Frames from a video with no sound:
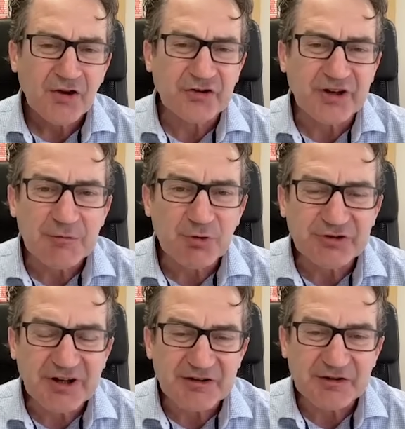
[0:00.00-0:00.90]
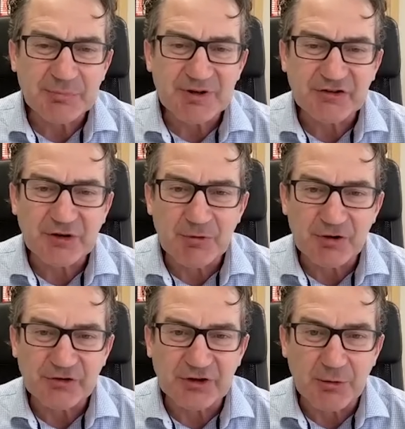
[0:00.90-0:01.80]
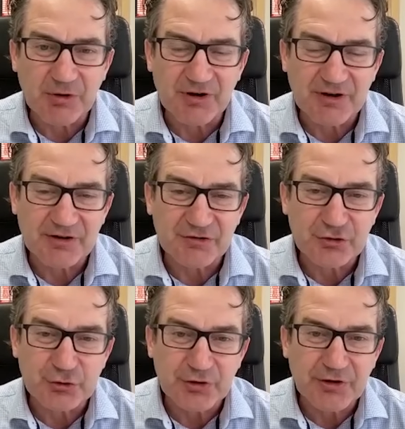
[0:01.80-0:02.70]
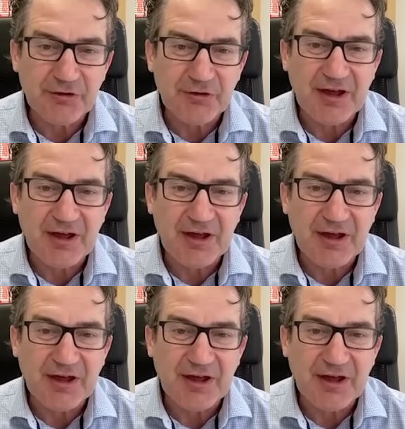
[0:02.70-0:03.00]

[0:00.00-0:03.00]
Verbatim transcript: So it will tend to be somewhat slower and surer